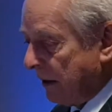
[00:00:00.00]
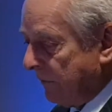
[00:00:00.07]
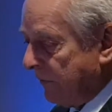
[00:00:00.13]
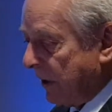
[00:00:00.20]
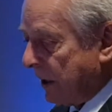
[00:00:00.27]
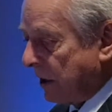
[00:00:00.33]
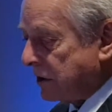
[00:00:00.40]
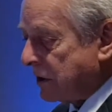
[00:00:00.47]

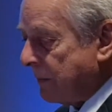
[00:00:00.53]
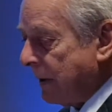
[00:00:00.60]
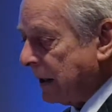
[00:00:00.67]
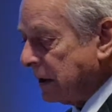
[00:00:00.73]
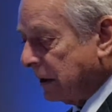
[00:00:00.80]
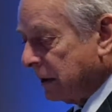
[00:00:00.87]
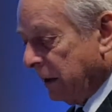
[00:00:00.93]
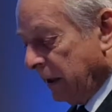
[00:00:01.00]
very
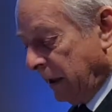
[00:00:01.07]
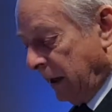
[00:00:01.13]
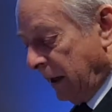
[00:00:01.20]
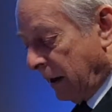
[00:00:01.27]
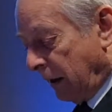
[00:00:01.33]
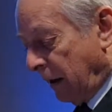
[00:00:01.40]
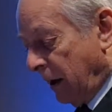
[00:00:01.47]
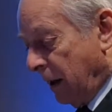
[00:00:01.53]
dramatically
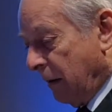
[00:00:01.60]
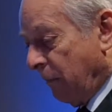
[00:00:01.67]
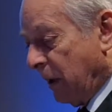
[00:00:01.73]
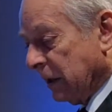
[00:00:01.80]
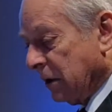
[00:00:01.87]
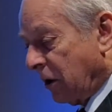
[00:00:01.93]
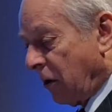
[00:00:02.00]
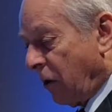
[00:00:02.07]
near
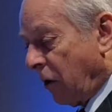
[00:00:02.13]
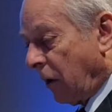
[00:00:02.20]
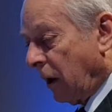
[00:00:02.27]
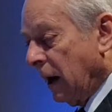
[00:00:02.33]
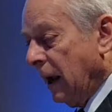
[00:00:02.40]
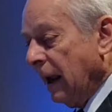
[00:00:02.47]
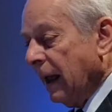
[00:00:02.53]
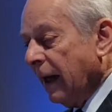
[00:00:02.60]

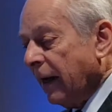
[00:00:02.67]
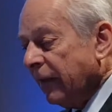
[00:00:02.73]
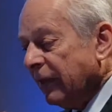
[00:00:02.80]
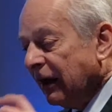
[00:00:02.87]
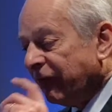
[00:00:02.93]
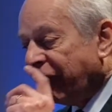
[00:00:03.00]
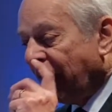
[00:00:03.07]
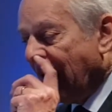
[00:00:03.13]
Matterhorn,
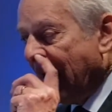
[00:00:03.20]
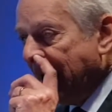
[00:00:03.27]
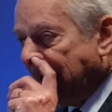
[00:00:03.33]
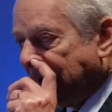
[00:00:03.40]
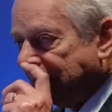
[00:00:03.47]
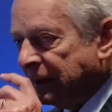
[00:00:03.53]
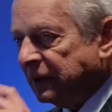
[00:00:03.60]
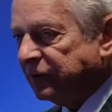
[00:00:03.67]
the
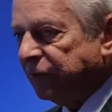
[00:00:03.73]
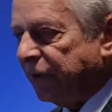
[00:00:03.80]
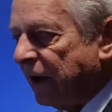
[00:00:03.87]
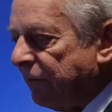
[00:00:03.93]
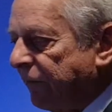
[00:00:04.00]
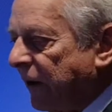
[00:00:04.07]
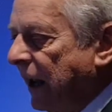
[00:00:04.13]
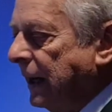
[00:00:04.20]
flying this
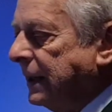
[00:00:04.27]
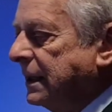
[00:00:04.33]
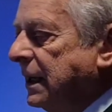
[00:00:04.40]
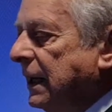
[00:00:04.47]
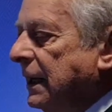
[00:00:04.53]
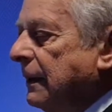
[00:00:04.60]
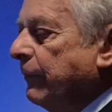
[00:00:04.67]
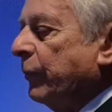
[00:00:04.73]

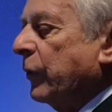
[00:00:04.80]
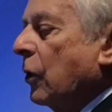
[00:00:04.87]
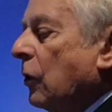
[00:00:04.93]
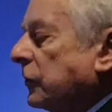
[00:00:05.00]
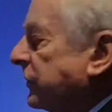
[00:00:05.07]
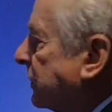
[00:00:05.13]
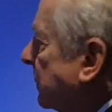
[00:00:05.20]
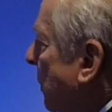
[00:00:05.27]
F-18
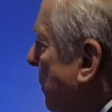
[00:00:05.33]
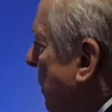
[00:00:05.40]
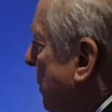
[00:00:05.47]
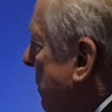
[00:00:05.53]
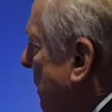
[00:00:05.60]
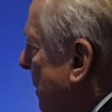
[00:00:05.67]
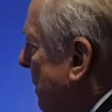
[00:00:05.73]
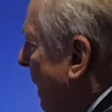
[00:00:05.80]
cost
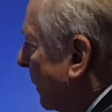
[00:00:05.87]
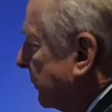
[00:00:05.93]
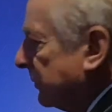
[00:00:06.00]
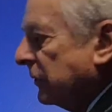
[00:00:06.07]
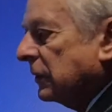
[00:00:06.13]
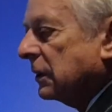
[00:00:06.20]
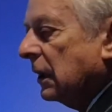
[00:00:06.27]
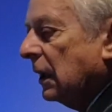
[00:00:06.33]

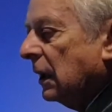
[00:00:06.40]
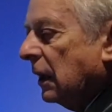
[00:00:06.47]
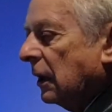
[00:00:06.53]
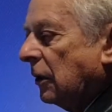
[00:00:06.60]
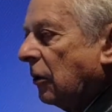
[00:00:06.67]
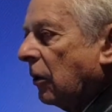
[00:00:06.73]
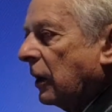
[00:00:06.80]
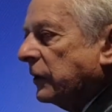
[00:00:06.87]

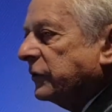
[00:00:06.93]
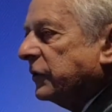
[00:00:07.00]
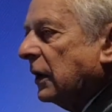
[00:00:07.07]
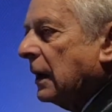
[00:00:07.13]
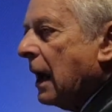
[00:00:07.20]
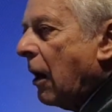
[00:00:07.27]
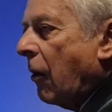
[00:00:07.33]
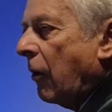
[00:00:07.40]
$33,000
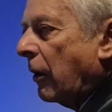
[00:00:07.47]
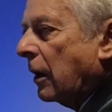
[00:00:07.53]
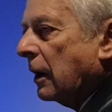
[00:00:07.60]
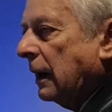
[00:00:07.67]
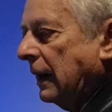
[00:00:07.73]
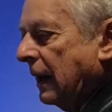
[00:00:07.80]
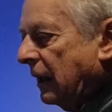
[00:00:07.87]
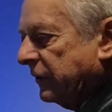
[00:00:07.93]
an hour
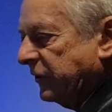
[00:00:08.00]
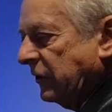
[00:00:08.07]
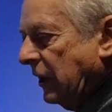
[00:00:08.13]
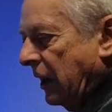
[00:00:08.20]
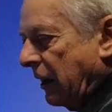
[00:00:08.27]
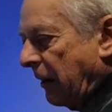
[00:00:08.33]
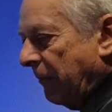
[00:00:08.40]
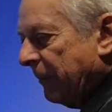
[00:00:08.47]
in last
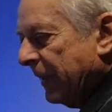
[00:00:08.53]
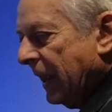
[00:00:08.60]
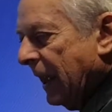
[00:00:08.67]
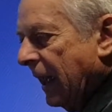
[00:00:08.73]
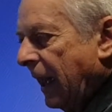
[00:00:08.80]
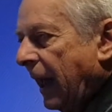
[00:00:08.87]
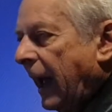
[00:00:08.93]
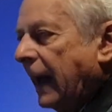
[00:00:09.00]
year.
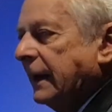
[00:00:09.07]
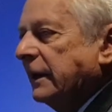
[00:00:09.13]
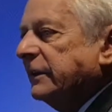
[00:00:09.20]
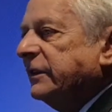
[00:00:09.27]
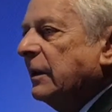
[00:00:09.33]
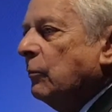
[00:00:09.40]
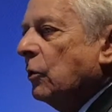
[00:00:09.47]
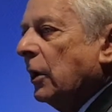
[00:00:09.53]
And in
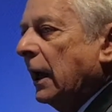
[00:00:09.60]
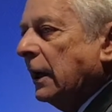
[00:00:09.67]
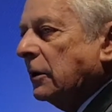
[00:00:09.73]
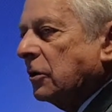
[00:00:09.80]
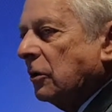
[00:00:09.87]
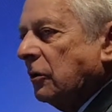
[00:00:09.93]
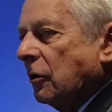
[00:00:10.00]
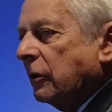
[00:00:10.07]

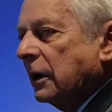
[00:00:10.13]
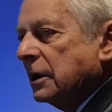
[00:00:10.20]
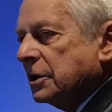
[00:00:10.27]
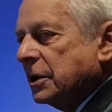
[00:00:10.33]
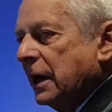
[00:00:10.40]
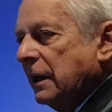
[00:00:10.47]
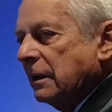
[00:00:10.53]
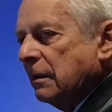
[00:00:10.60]
simulator, you can
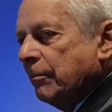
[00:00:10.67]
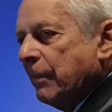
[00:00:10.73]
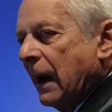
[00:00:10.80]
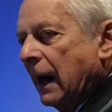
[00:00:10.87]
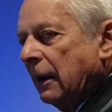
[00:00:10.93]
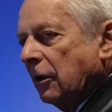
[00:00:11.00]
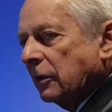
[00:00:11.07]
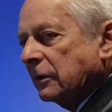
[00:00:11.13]
train the
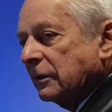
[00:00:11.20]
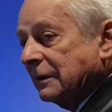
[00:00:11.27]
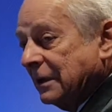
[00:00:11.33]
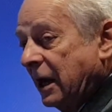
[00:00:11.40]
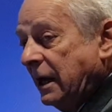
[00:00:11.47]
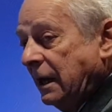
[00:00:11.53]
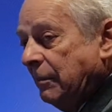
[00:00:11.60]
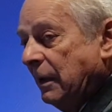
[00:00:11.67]
pilot,
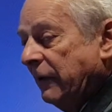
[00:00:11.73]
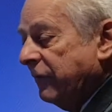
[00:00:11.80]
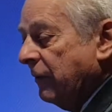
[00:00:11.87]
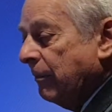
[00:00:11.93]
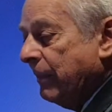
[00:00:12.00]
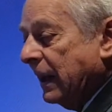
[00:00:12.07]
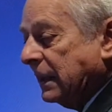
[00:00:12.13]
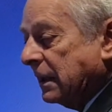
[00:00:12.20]
train him
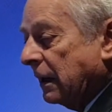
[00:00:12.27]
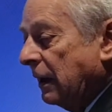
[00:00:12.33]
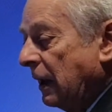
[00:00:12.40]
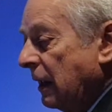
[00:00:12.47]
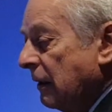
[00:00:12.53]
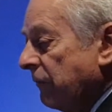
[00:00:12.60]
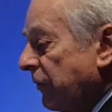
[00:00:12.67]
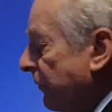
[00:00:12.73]
even better,
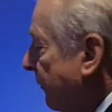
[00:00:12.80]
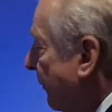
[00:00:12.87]
for